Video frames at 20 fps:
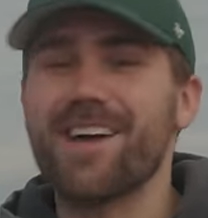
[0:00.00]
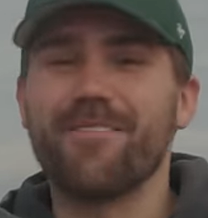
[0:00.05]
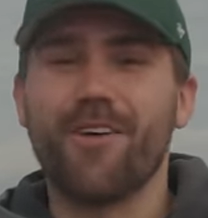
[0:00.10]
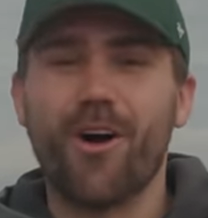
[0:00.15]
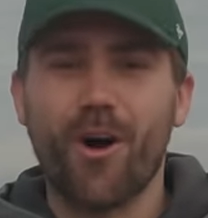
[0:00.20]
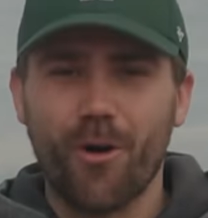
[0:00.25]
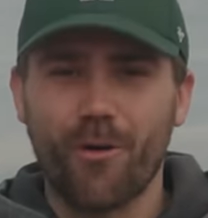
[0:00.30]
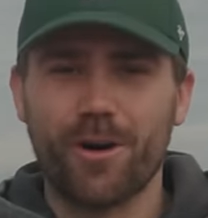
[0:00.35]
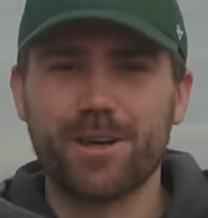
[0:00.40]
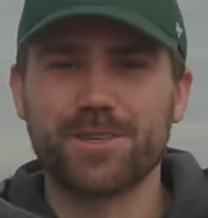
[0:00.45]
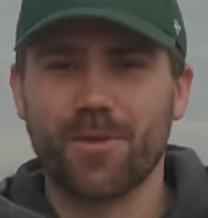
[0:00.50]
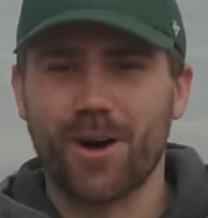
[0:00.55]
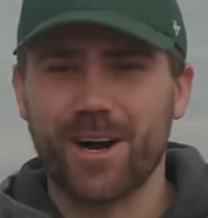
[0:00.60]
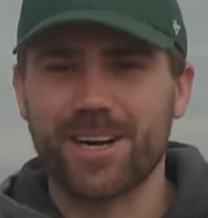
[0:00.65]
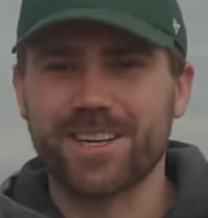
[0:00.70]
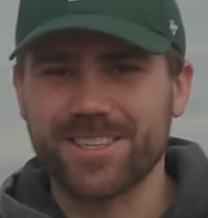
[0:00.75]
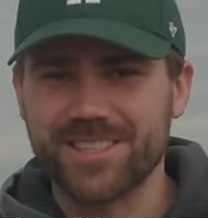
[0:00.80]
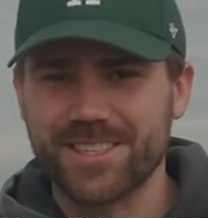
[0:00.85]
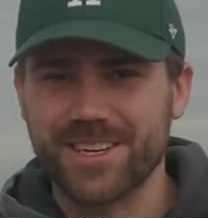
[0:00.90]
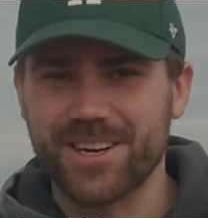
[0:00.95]
I've always
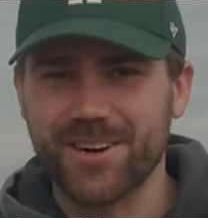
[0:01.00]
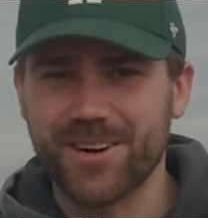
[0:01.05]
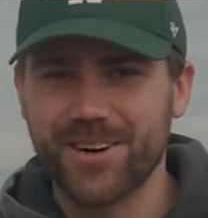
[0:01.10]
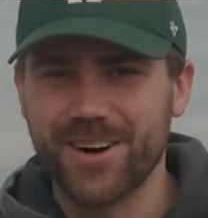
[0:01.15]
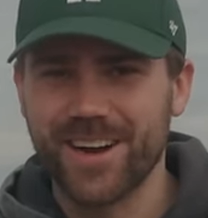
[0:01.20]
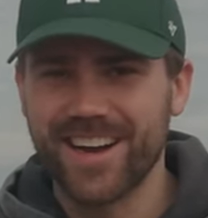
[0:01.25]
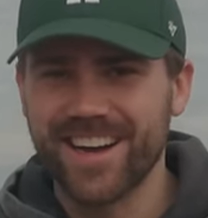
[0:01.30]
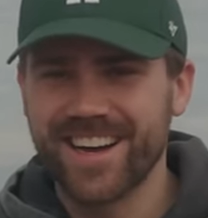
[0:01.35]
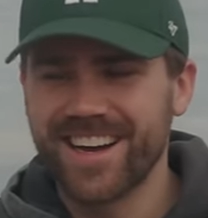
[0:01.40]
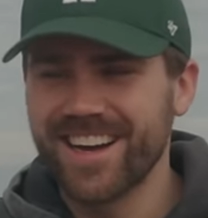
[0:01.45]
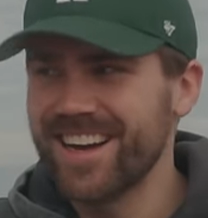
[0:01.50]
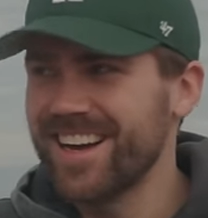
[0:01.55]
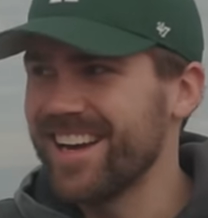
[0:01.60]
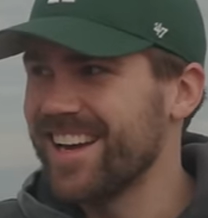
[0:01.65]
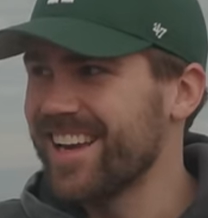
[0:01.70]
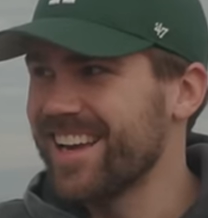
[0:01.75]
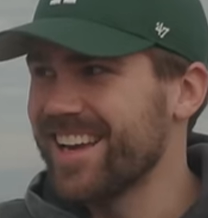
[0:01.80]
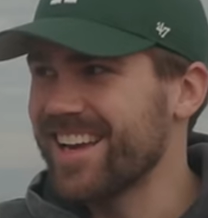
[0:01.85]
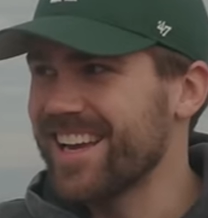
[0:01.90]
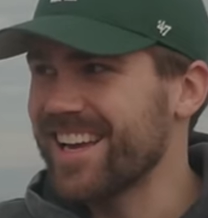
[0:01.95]
wanted to do
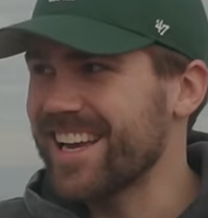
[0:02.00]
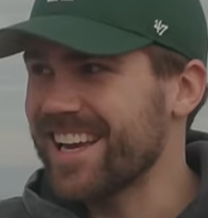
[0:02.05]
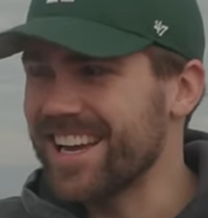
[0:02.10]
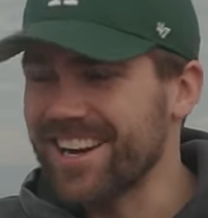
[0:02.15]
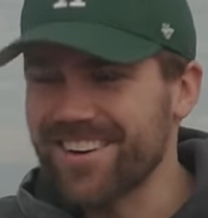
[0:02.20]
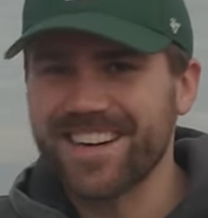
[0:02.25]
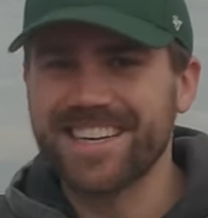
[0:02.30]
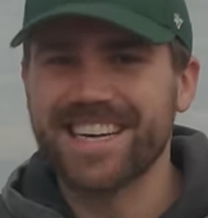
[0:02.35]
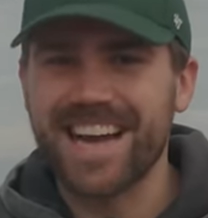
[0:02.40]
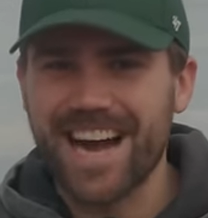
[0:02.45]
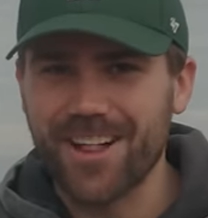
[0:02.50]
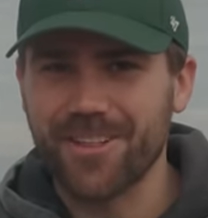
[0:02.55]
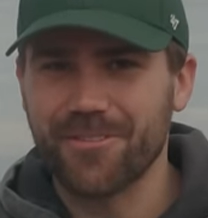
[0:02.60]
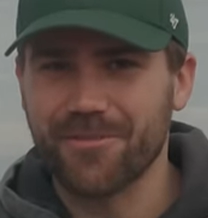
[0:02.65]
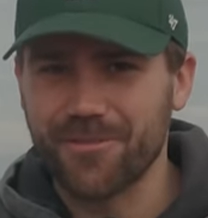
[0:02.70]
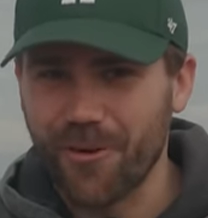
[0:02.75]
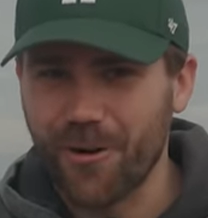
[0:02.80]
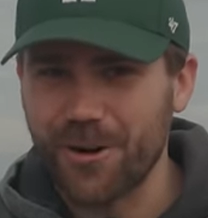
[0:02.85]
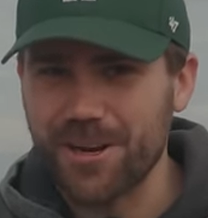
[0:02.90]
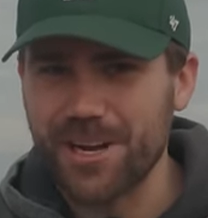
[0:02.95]
here in
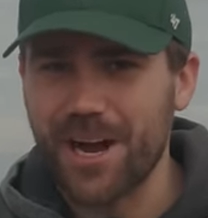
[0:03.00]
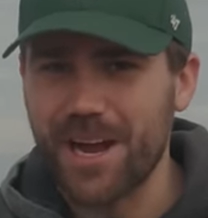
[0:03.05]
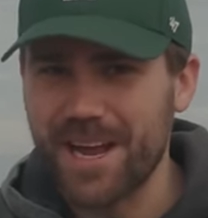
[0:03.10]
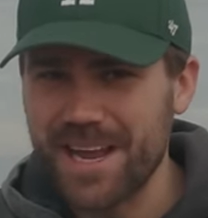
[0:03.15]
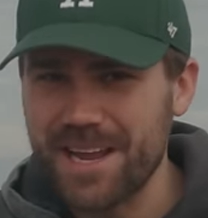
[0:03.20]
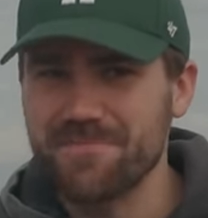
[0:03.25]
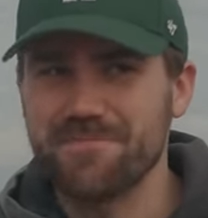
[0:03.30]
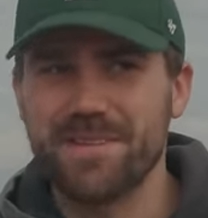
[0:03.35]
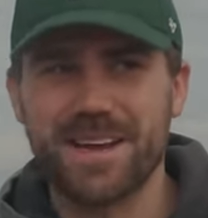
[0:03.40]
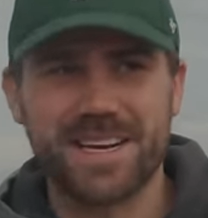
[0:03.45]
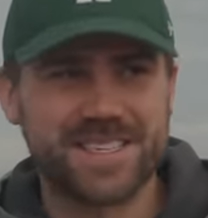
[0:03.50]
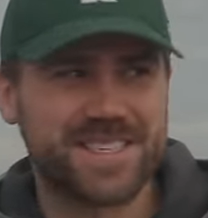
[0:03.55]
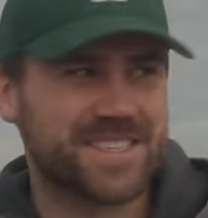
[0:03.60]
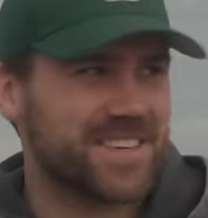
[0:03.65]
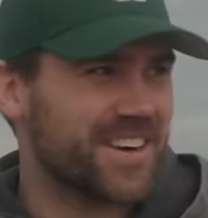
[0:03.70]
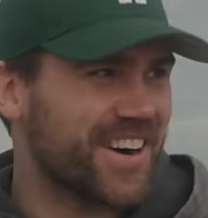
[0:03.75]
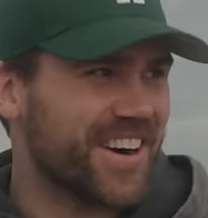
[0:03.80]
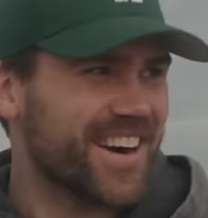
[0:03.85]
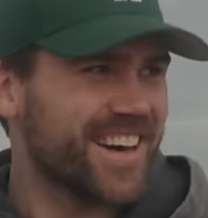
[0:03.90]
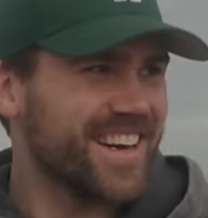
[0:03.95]
California, in Big
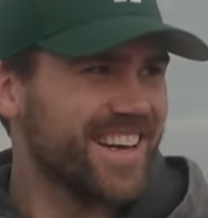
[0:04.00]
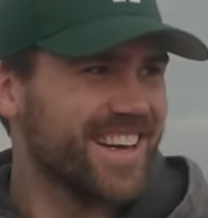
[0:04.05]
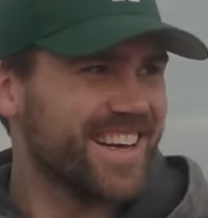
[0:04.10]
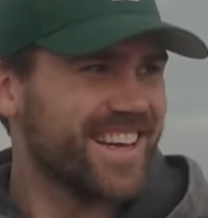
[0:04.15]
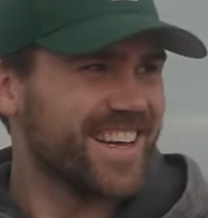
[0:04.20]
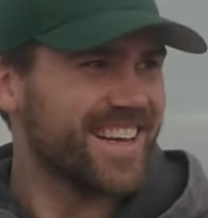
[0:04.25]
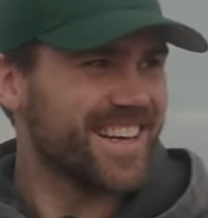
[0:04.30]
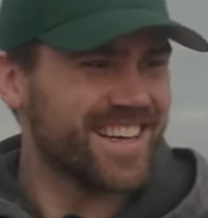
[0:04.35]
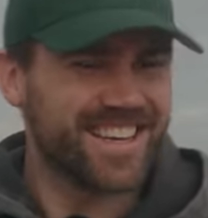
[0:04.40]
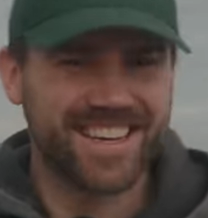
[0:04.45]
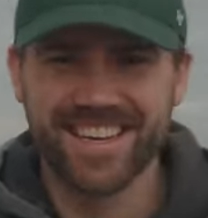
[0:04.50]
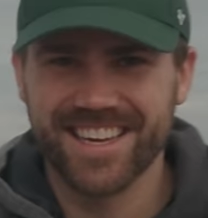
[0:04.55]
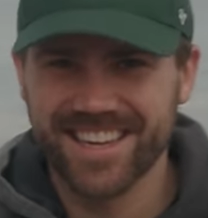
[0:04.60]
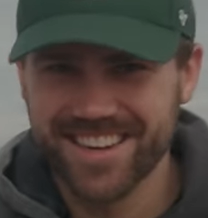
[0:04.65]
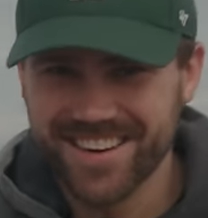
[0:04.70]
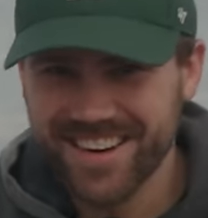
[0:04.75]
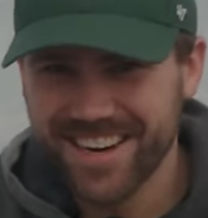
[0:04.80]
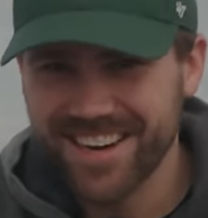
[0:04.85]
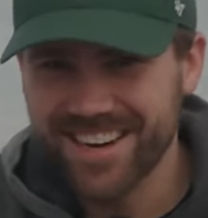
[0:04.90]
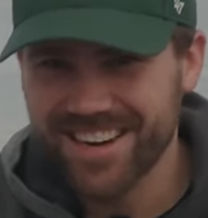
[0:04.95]
Sur.
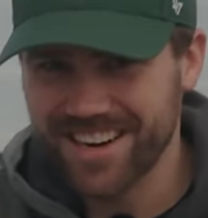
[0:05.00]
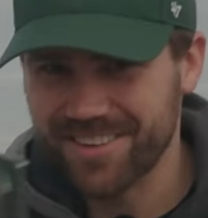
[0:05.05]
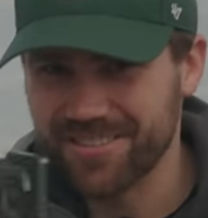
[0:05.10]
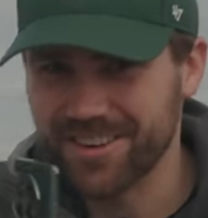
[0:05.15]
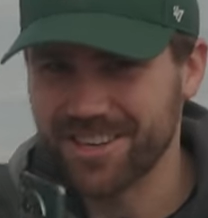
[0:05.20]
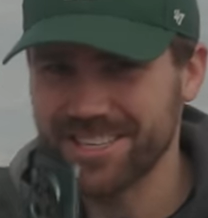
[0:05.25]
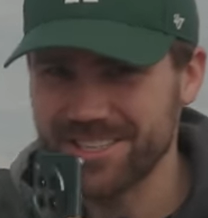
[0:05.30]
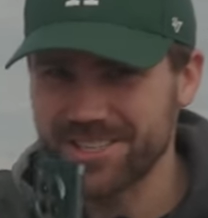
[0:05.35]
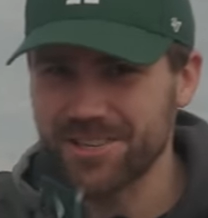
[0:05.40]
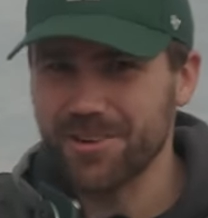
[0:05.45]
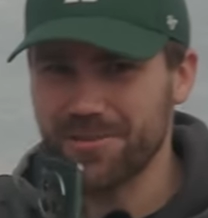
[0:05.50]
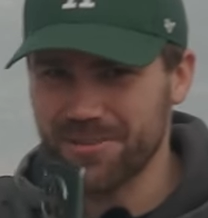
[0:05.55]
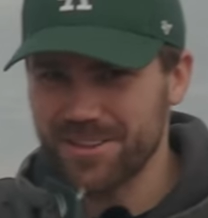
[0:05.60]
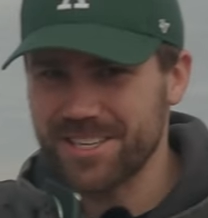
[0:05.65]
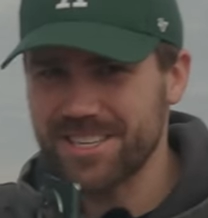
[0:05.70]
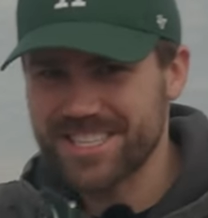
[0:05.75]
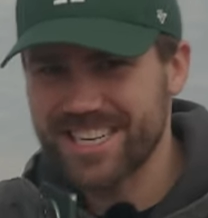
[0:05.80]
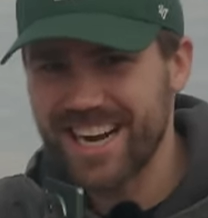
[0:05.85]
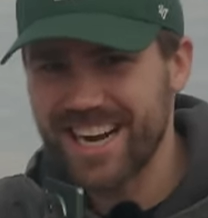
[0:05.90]
And we're gonna do it for this